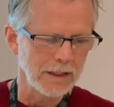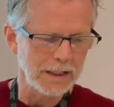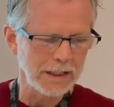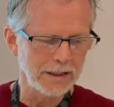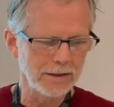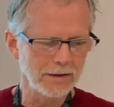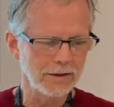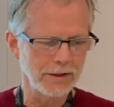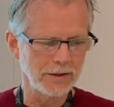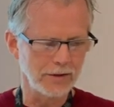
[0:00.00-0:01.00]
In the
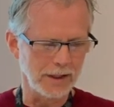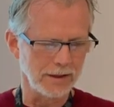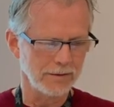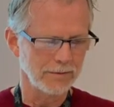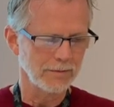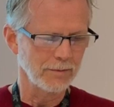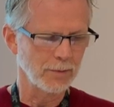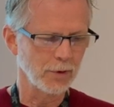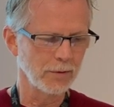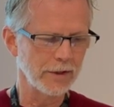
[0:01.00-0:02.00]
neonate,
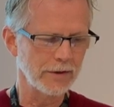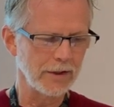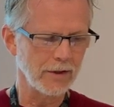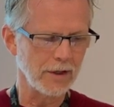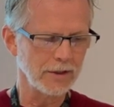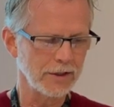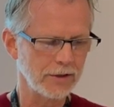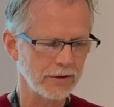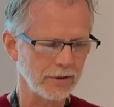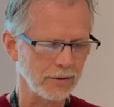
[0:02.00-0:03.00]
pulmonary
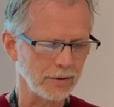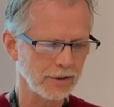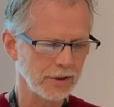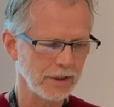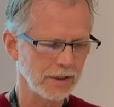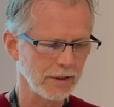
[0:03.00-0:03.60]
arterioles